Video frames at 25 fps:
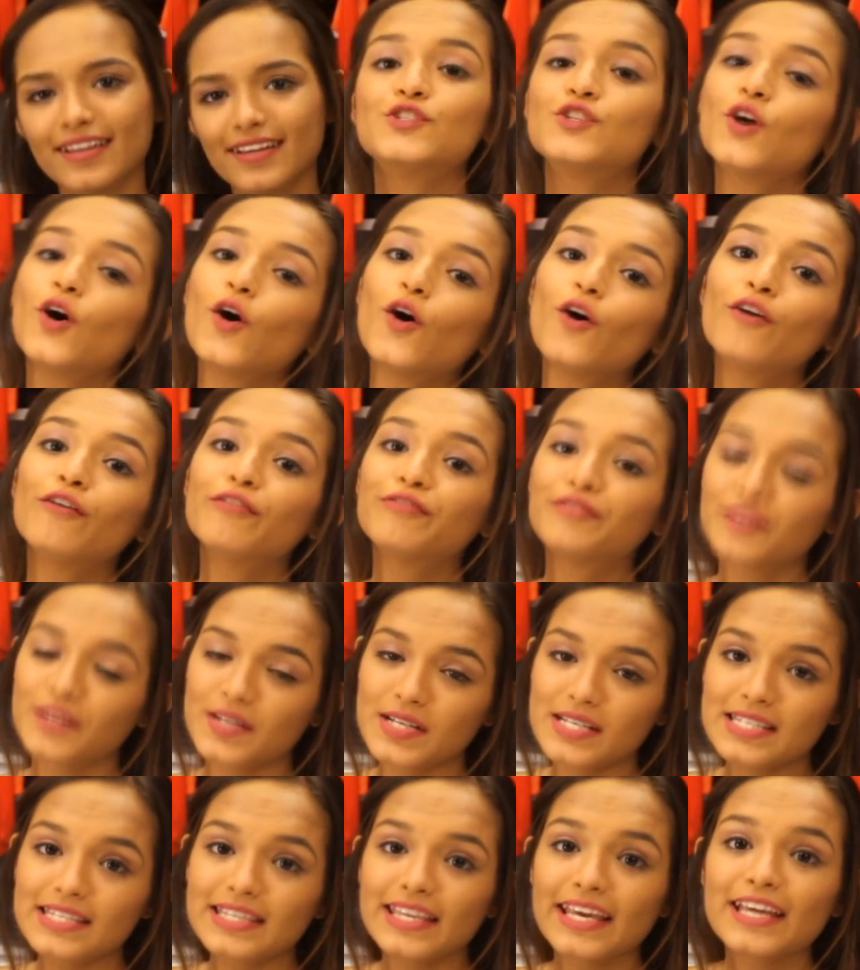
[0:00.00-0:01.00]
So
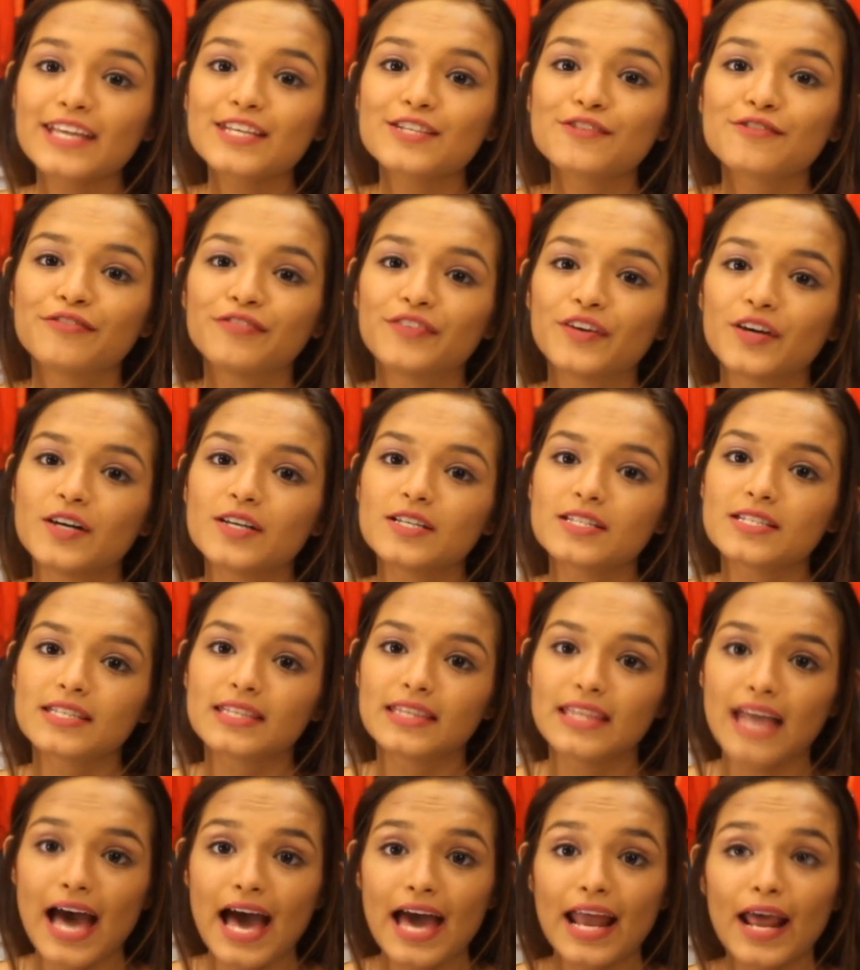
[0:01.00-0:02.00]
first things
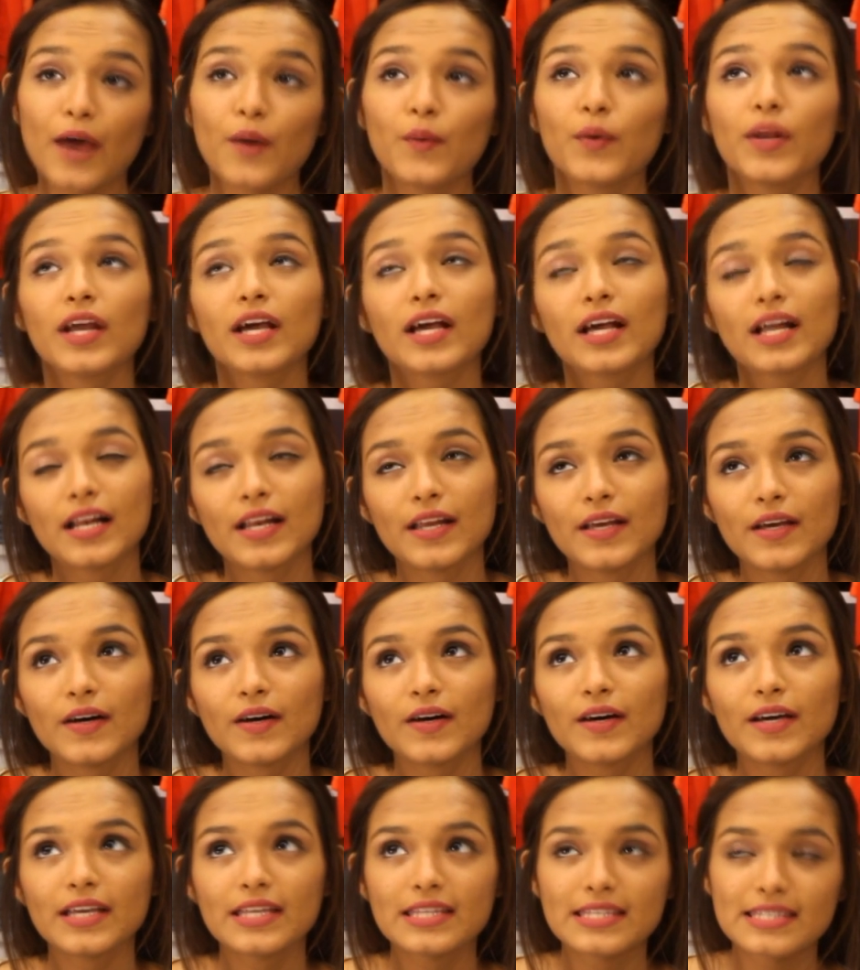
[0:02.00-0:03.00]
first, that I want to clear
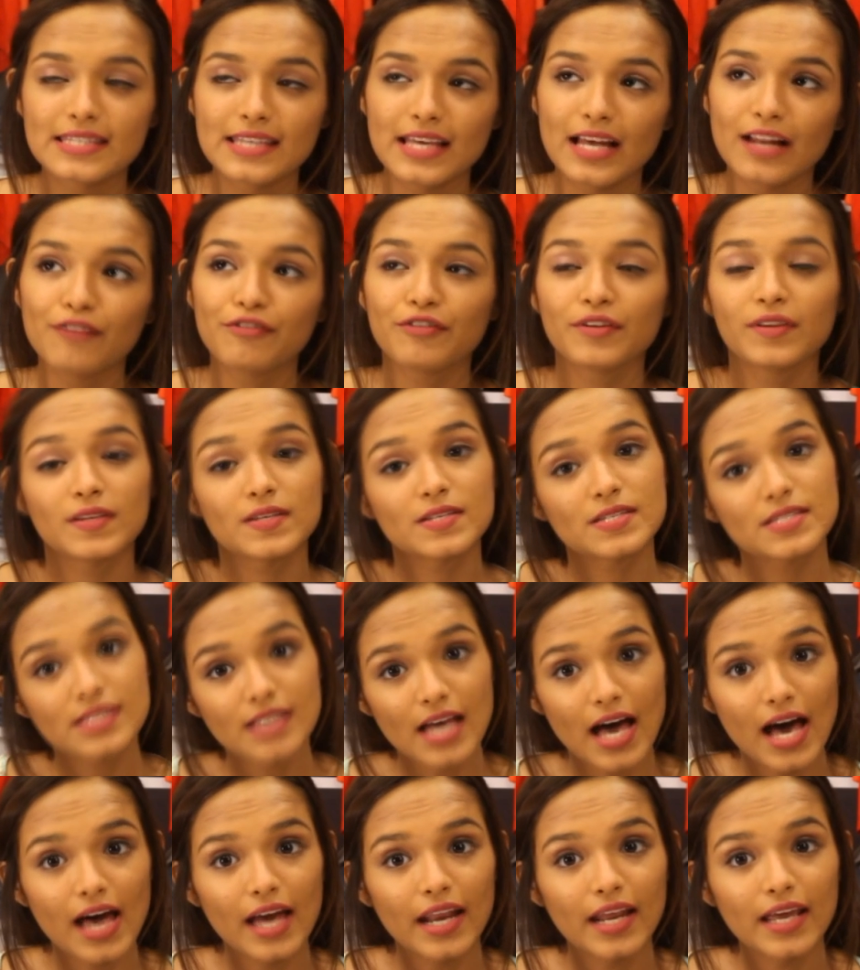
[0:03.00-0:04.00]
itself in the
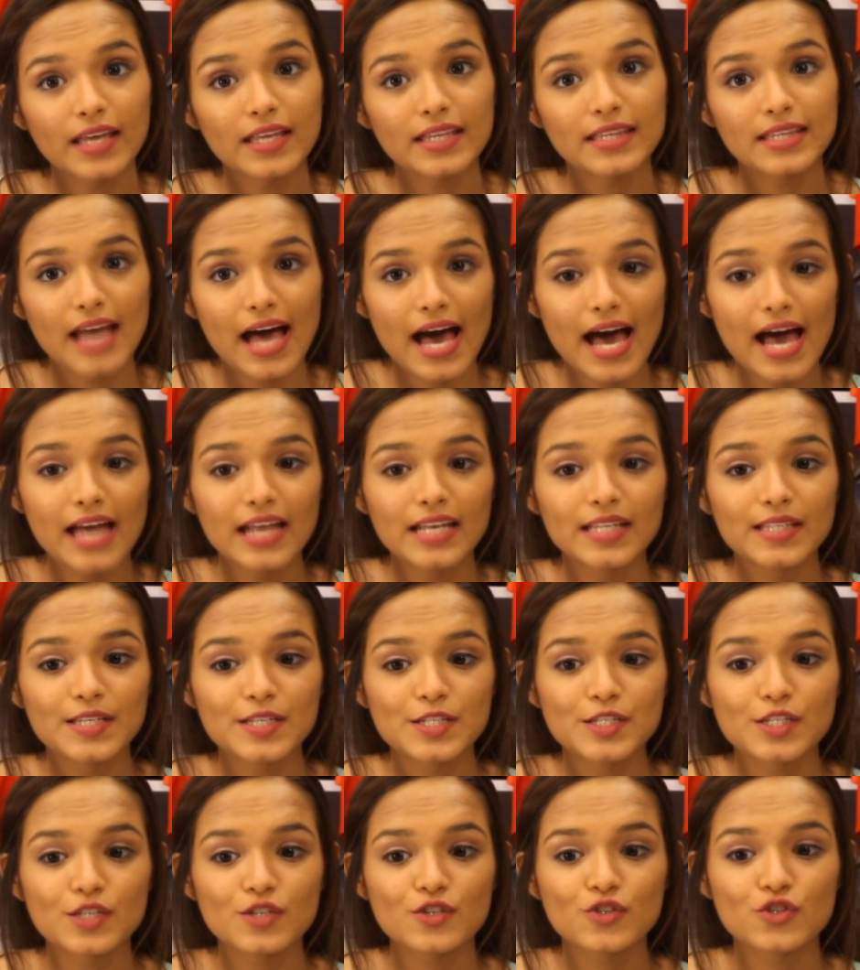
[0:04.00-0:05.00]
starting that
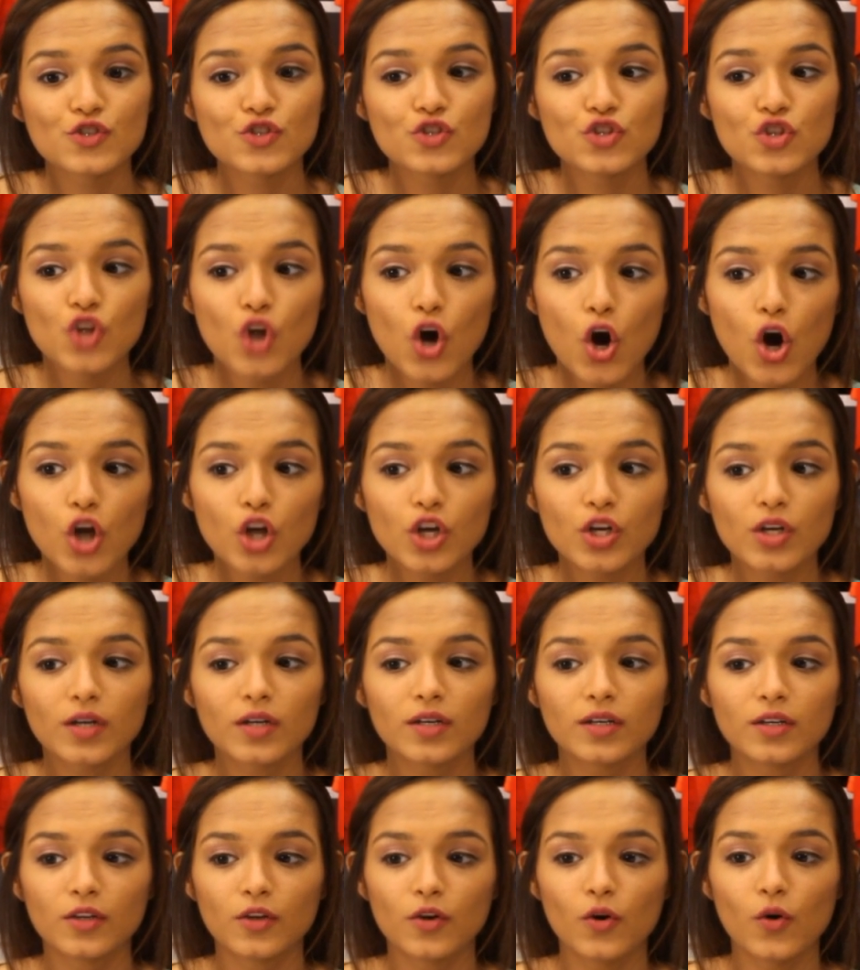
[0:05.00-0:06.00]
this is not,
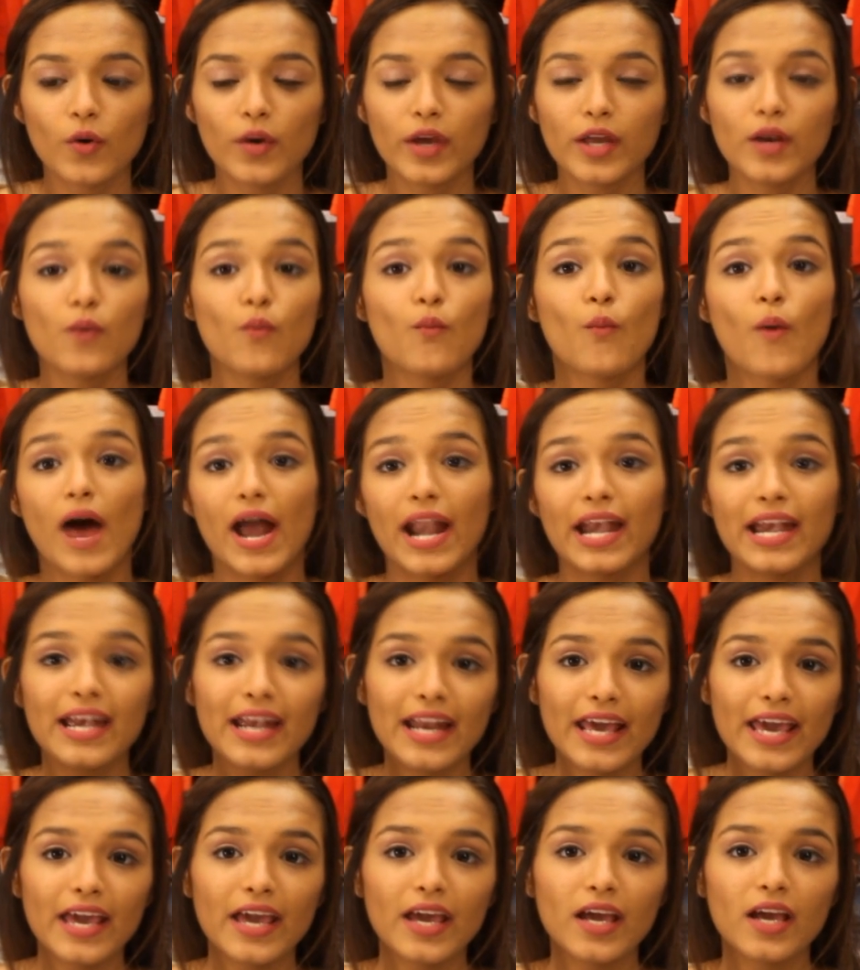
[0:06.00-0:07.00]
you know, in
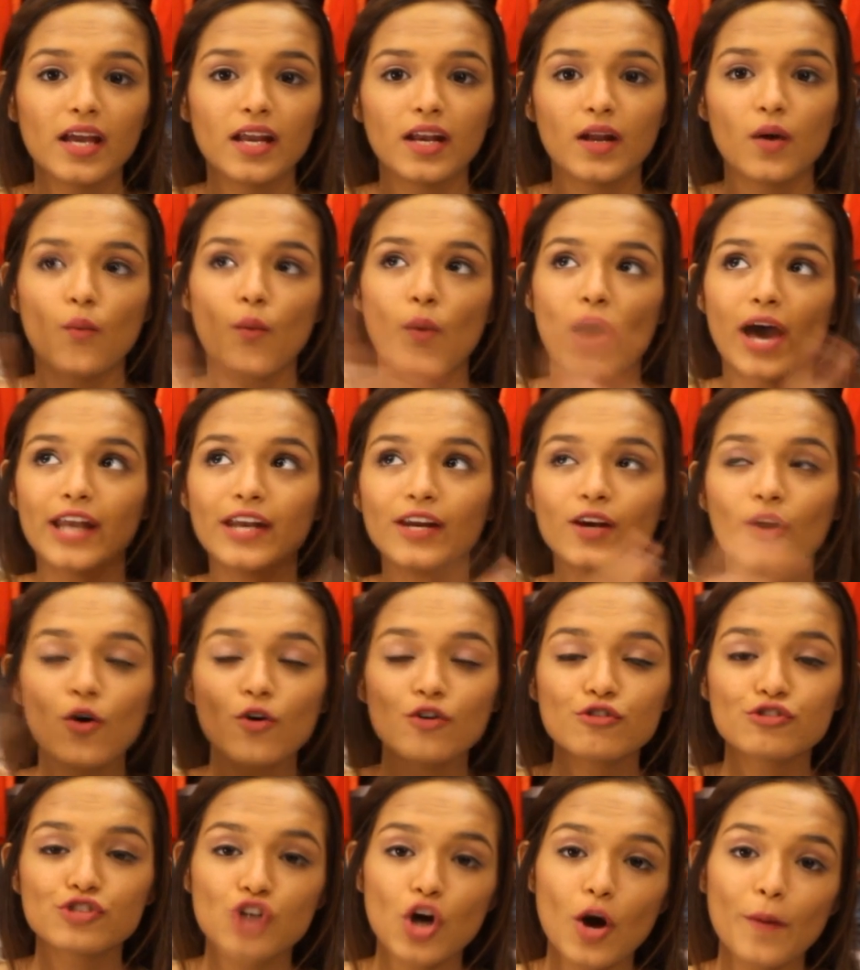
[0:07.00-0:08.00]
one day, in a
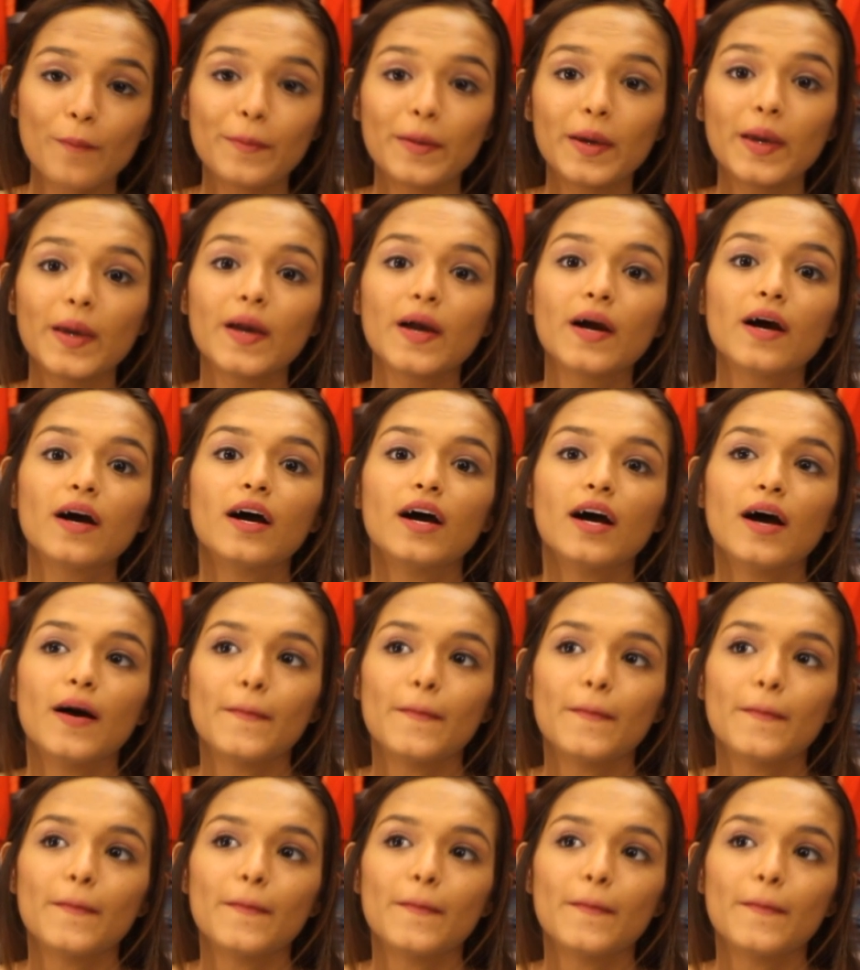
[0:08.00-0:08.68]
one-go shopping,